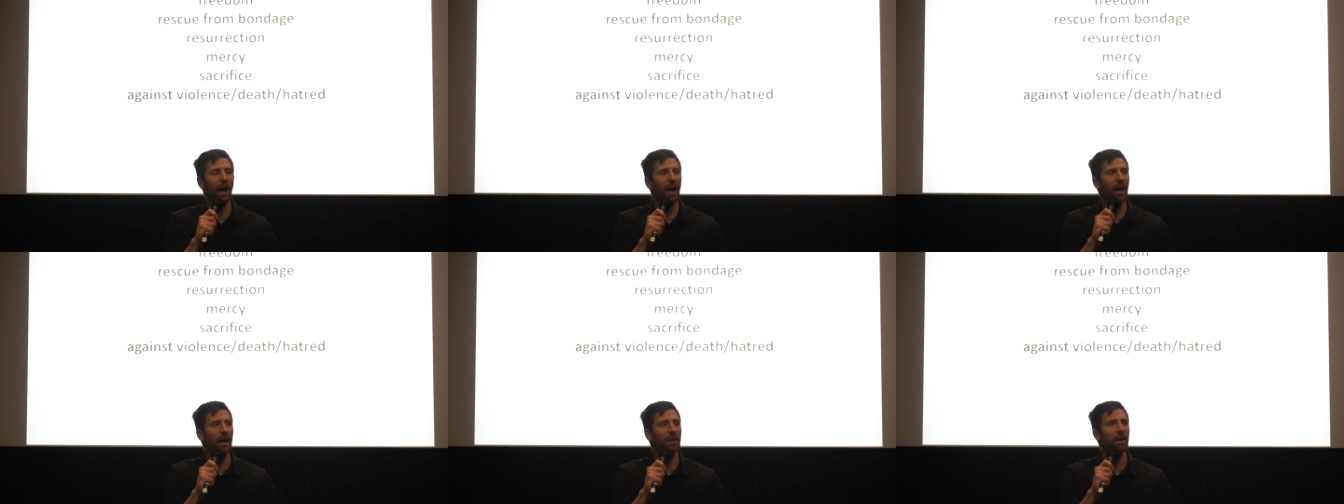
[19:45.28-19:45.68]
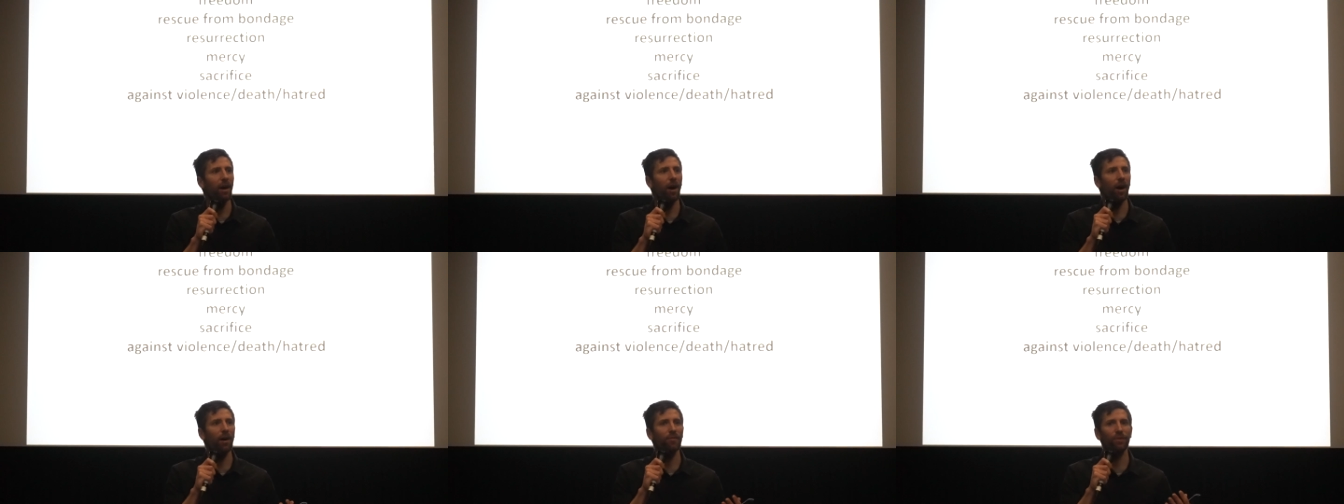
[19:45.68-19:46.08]
God
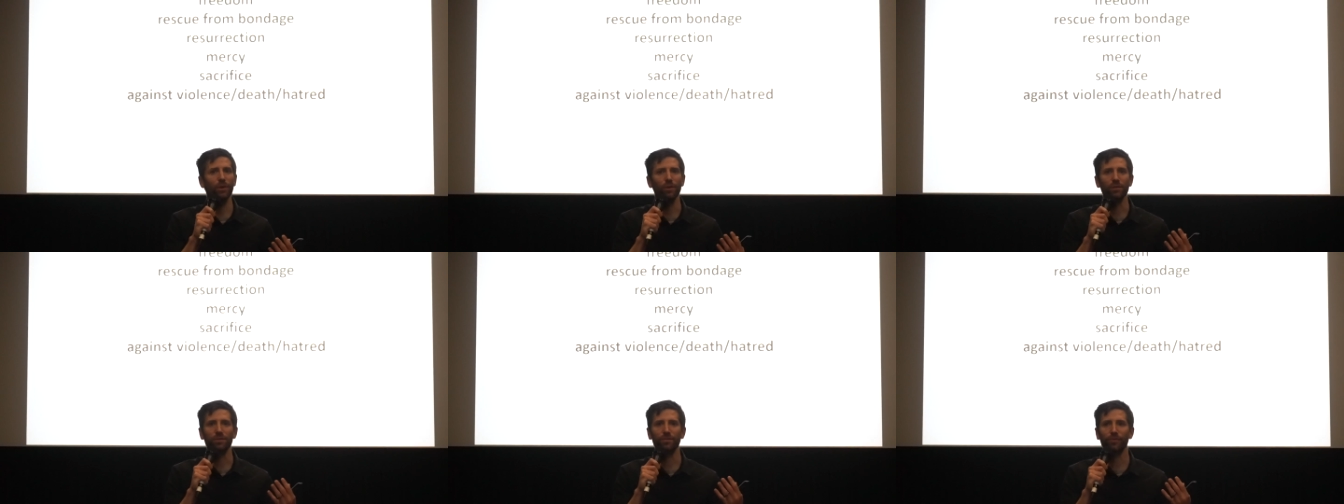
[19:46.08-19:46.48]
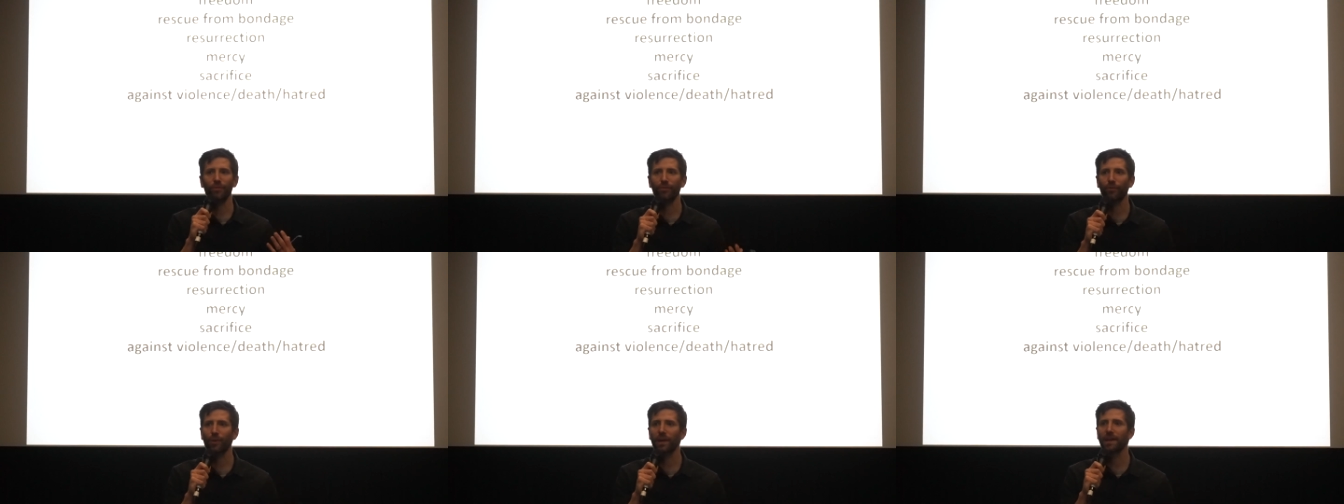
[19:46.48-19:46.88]
offers
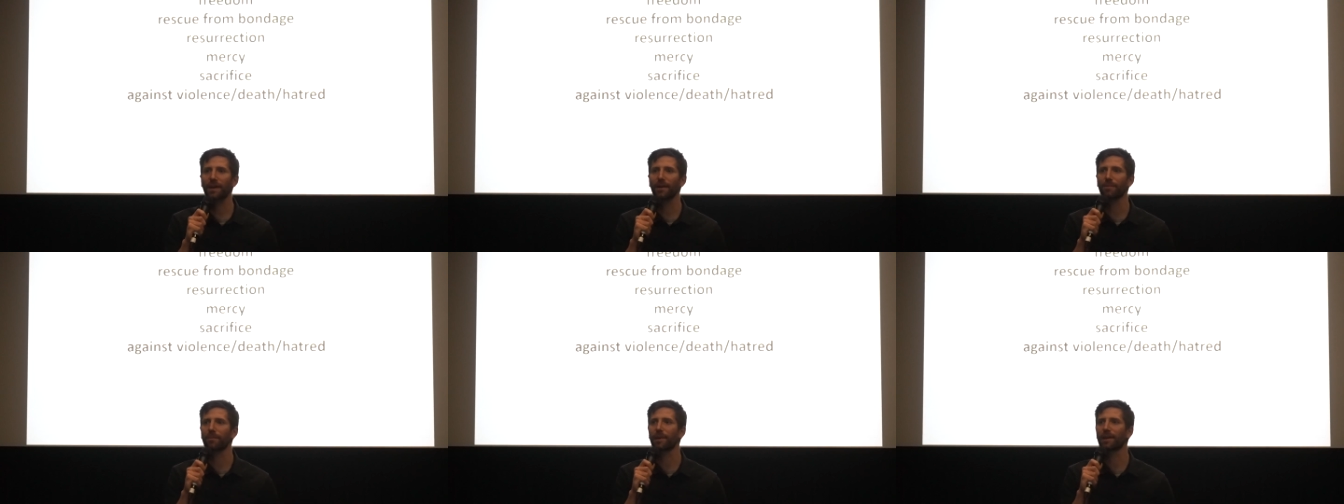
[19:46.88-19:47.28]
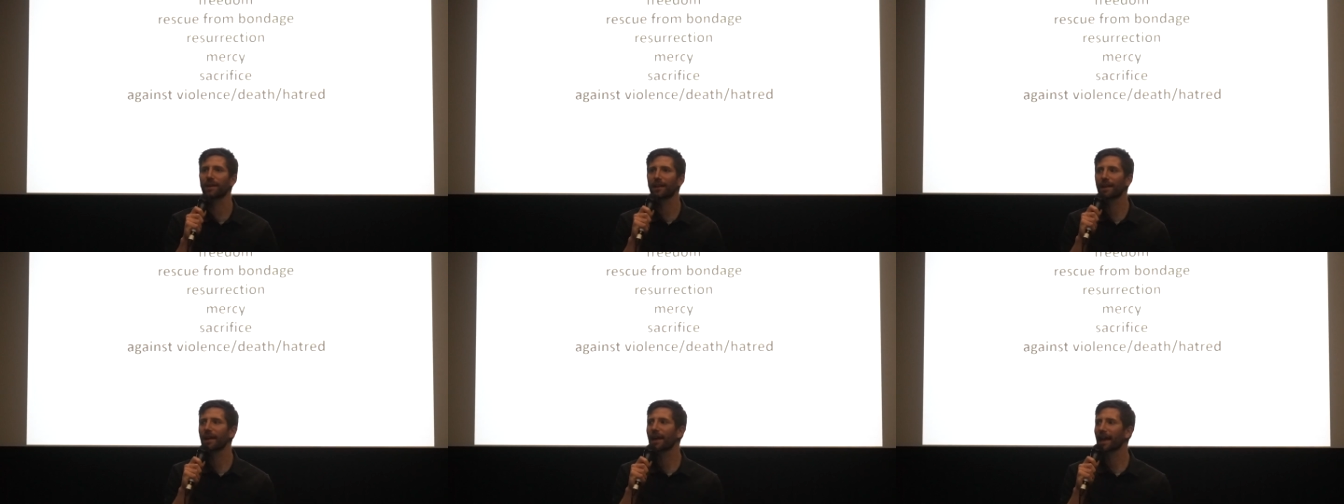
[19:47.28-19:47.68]
freedom
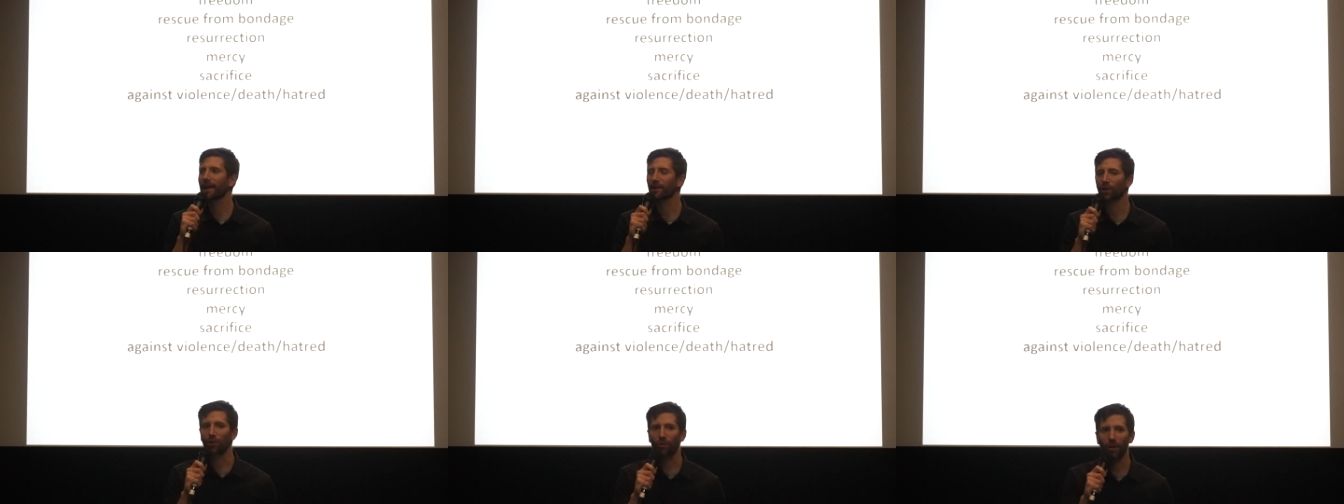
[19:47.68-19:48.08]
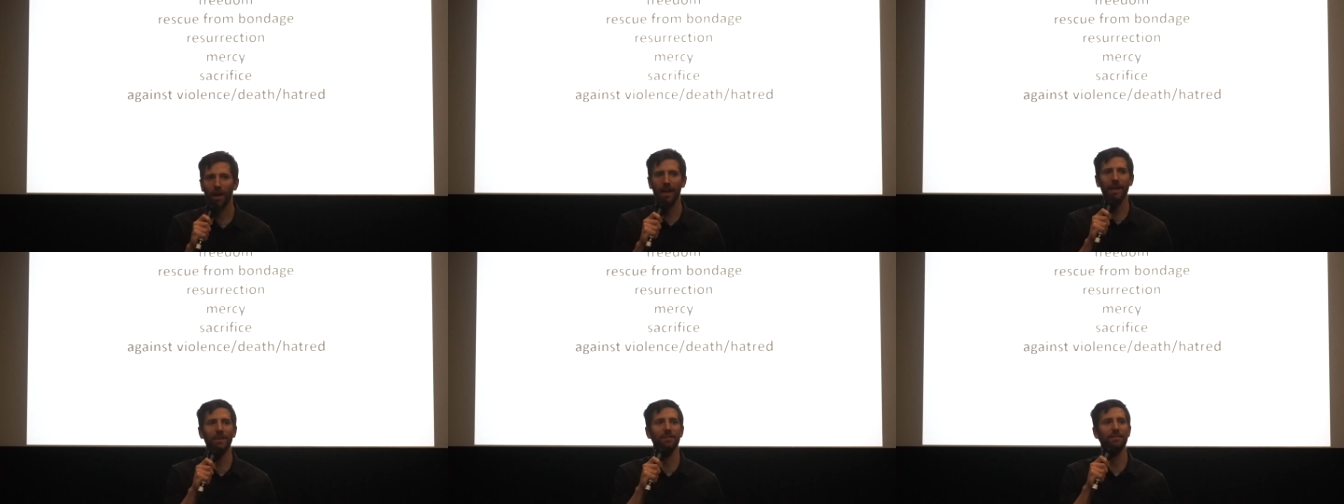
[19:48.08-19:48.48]
and
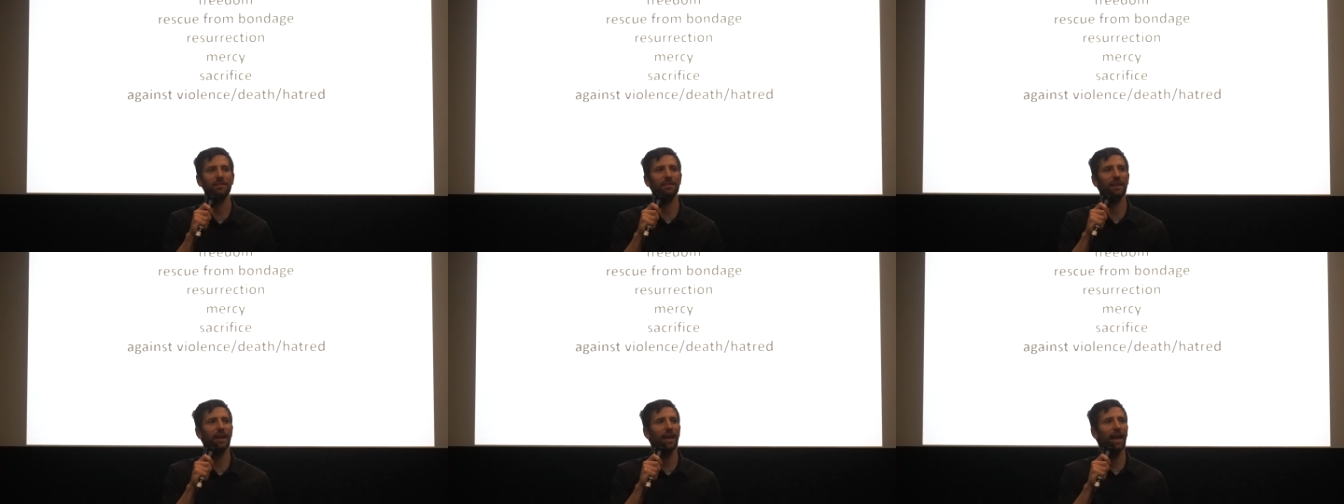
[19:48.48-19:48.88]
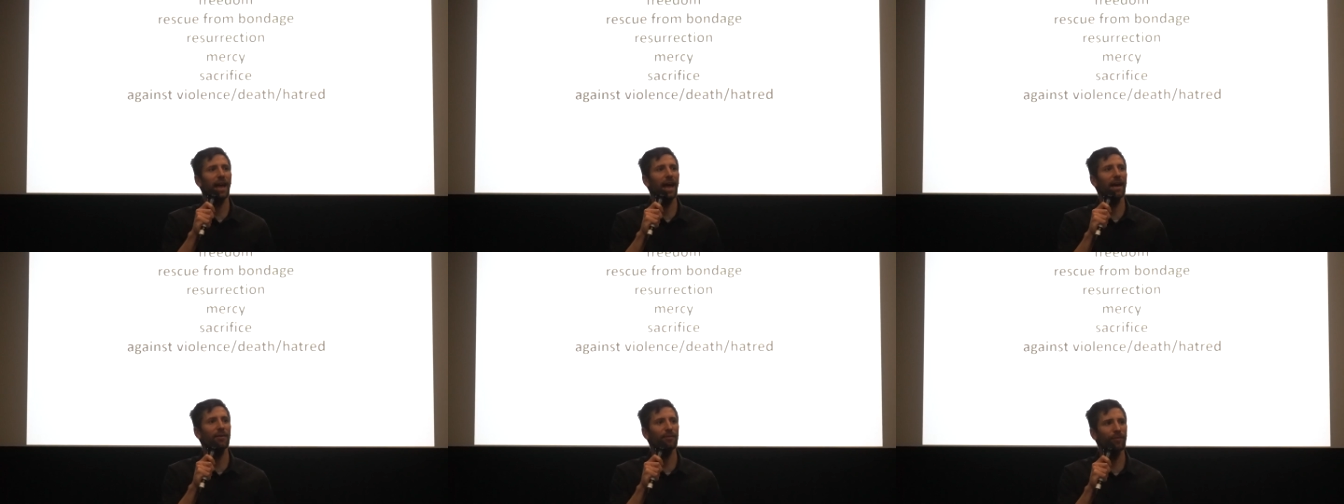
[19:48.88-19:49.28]
grace
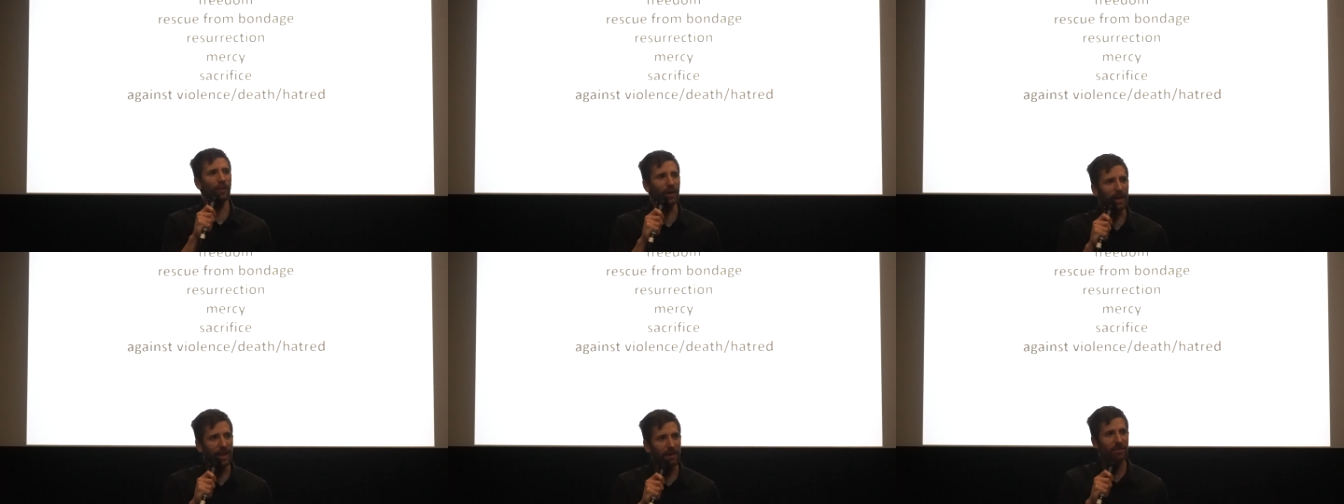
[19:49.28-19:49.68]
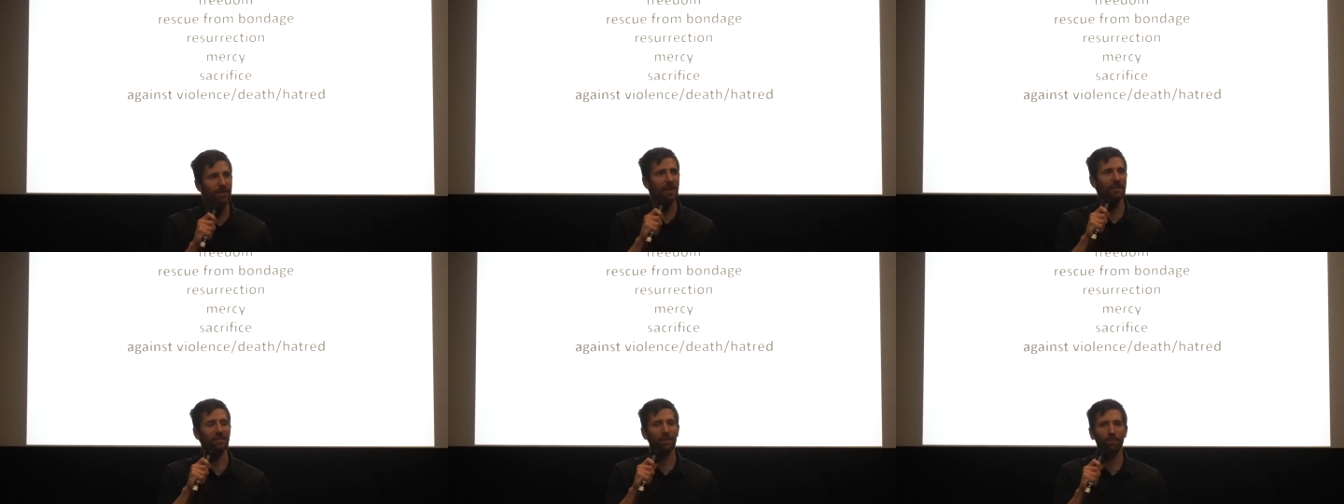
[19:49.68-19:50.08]
and
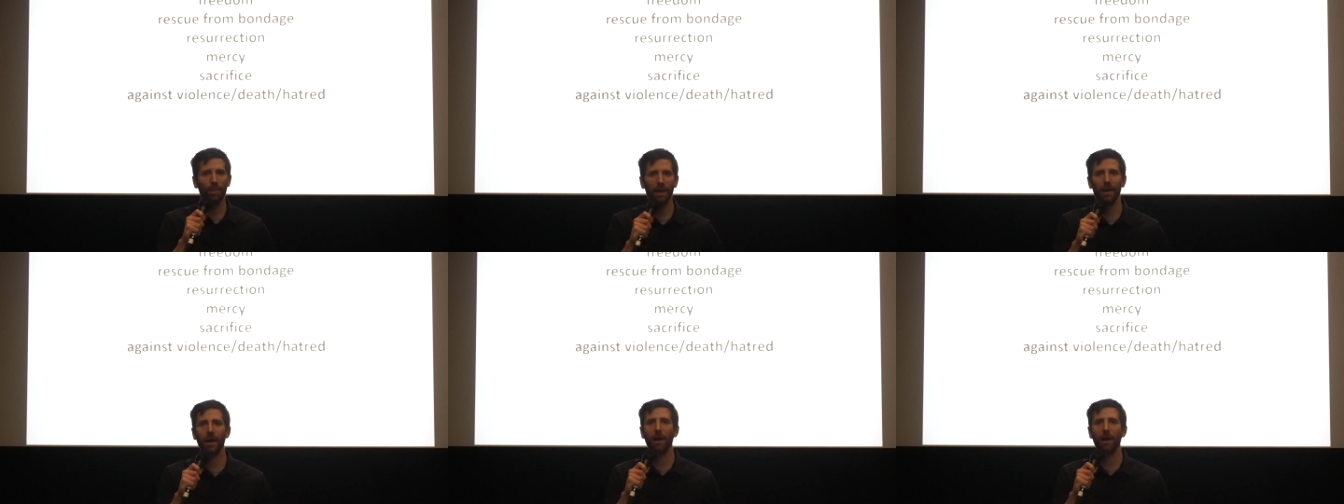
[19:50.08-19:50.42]
forgiveness to pick